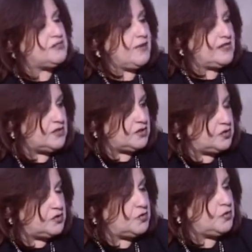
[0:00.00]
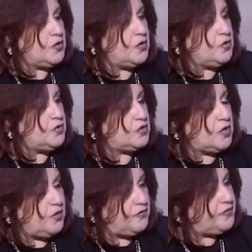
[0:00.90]
message to the youth
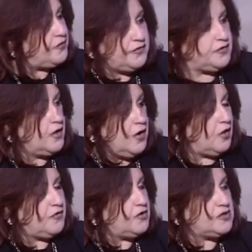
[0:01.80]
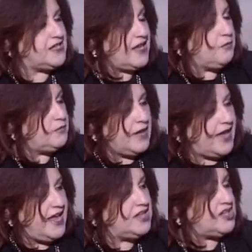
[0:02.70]
of the same
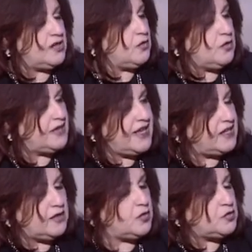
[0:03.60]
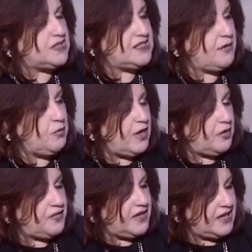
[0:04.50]
age and all that, and the same way of
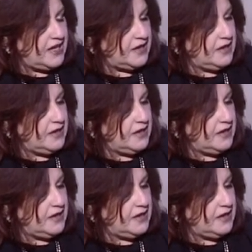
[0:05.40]
thinking.